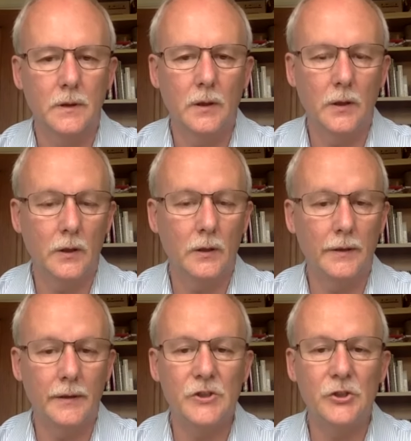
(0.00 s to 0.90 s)
earlier
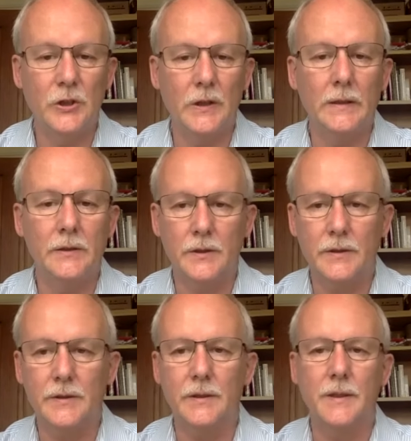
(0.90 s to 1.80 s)
this year, just
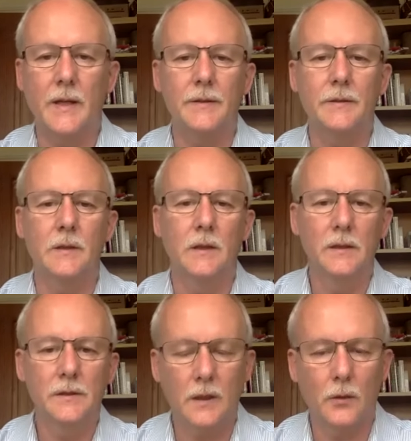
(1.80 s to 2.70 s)
as a test,
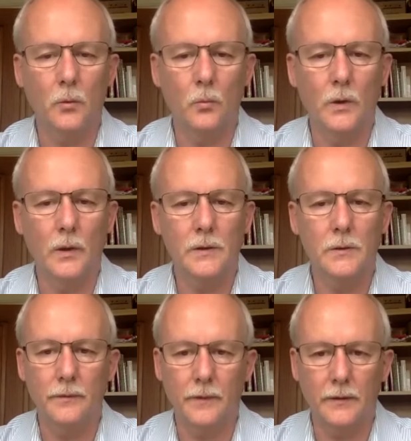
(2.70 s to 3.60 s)
see how it works.
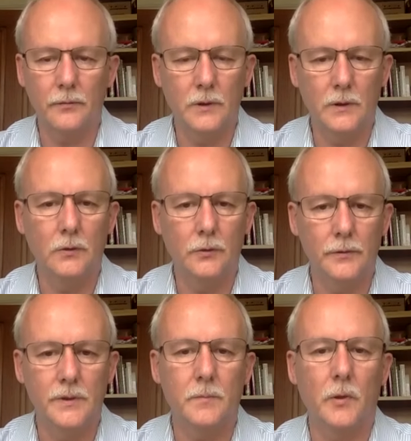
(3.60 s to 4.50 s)
We've had a really good
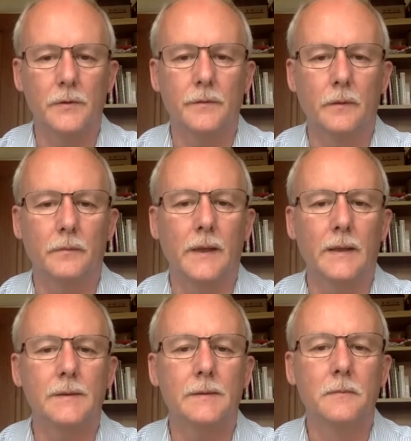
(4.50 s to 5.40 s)
response from
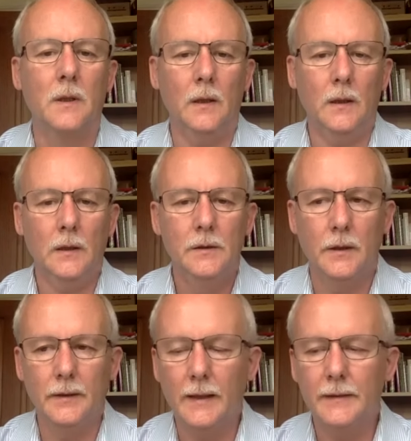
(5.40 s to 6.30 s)
that,
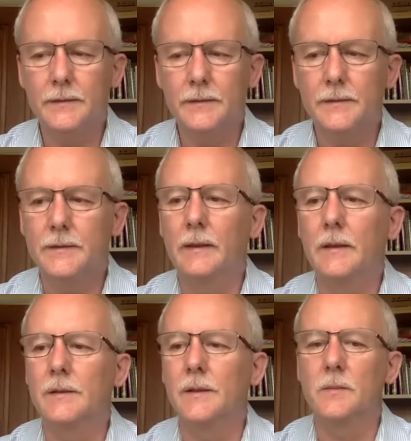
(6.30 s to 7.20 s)
and that then
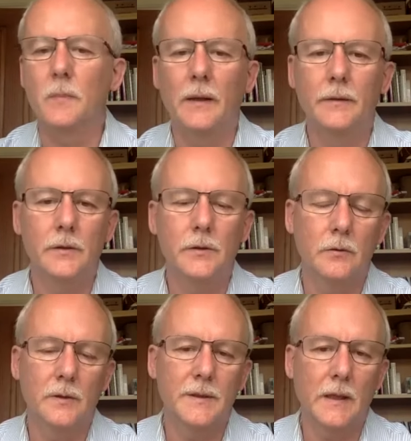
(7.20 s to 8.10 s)
has expanded
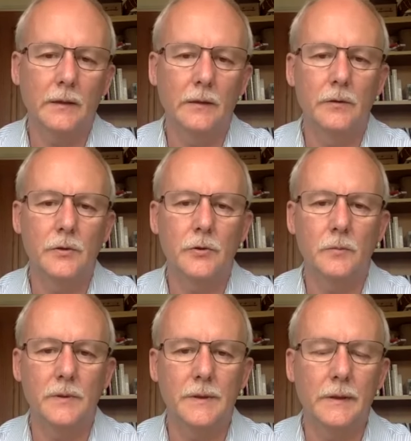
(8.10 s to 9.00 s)
to a second
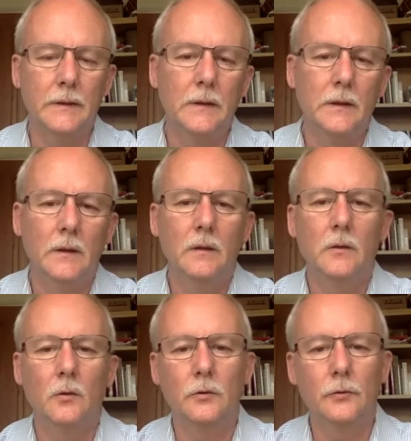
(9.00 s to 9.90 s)
distributor
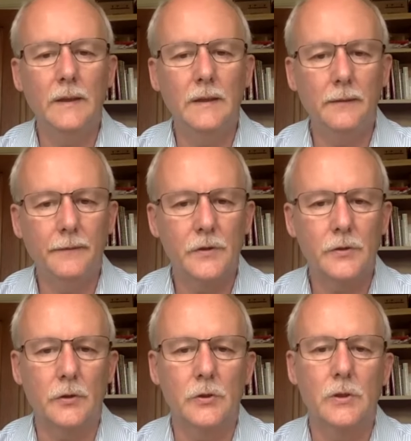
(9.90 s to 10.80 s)
called Green
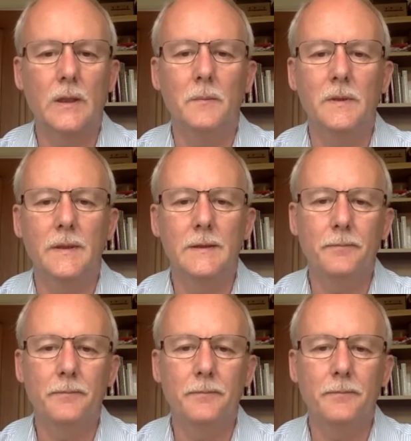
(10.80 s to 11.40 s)
Infrastructure Limited,